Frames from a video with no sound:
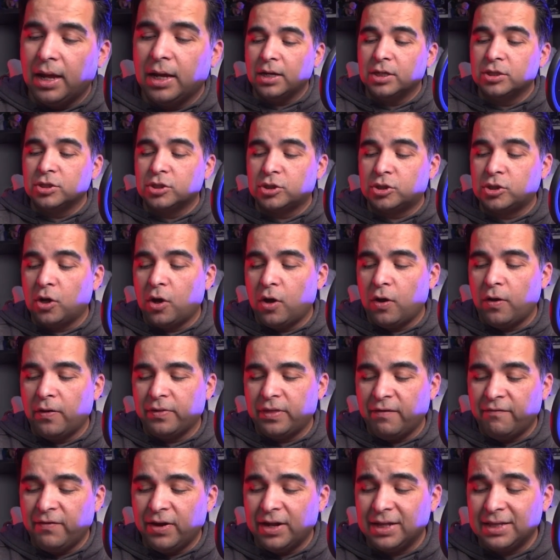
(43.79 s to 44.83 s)
So
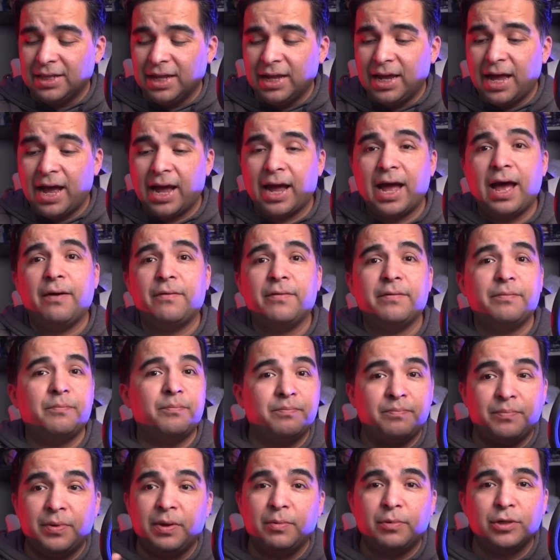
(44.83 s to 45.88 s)
definitely, I have
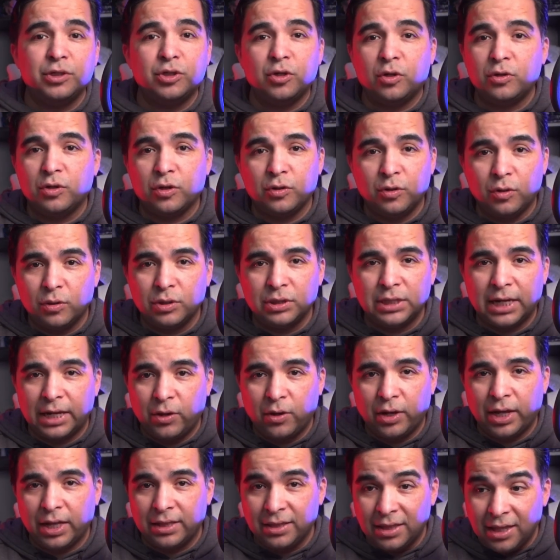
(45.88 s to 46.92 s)
pretty much all the tools that
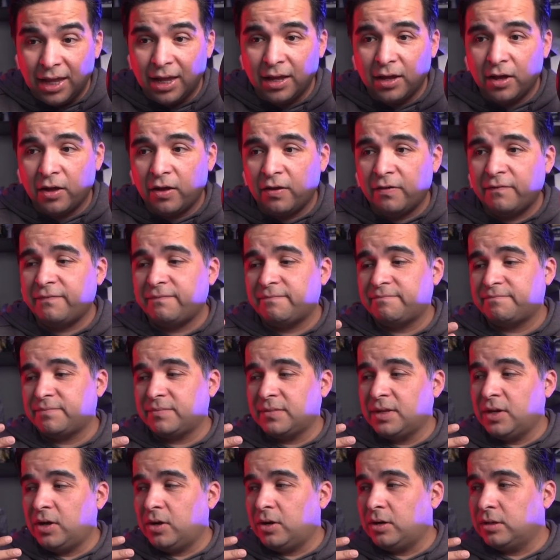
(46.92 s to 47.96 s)
you can think of.
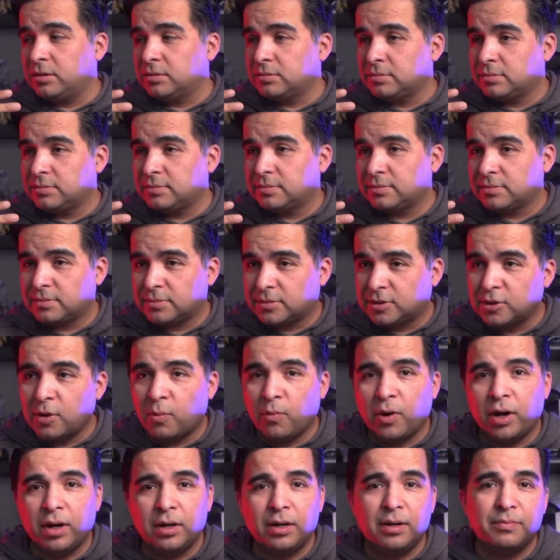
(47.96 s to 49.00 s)
They are
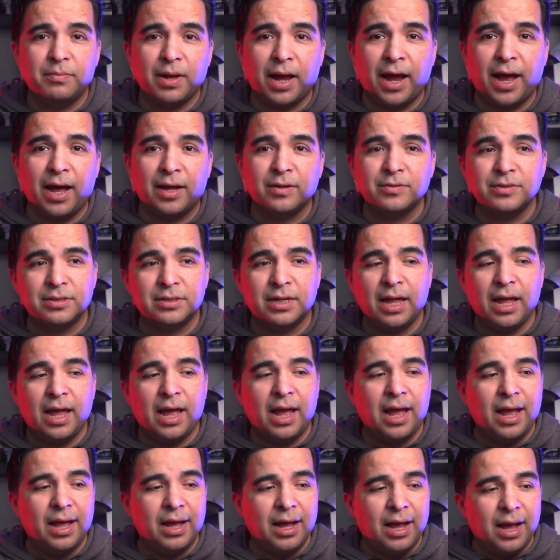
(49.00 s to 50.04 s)
somewhere in my house.
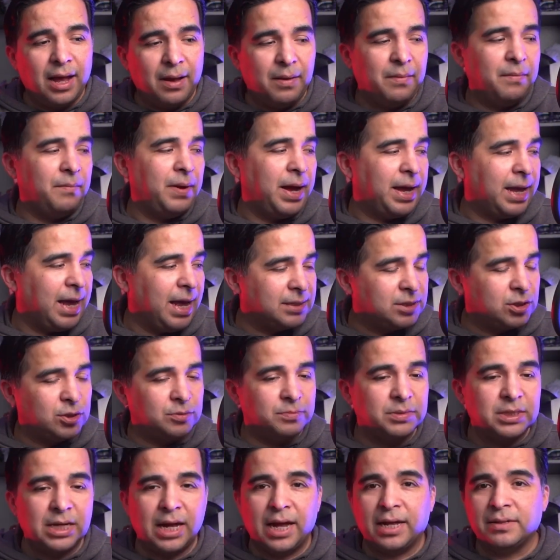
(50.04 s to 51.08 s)
My cat
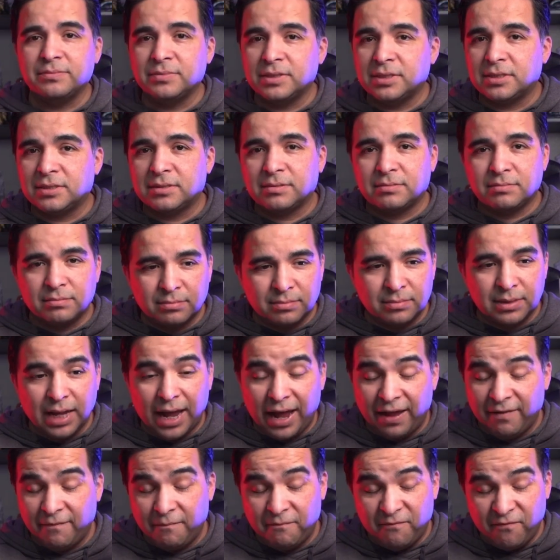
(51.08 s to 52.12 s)
sometimes,
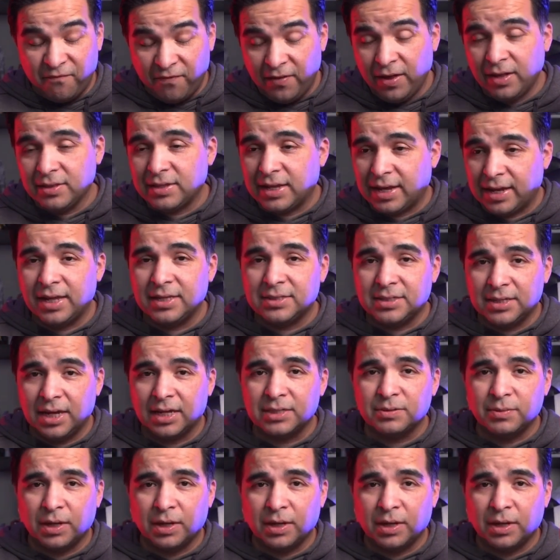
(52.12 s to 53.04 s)
I feel that he takes my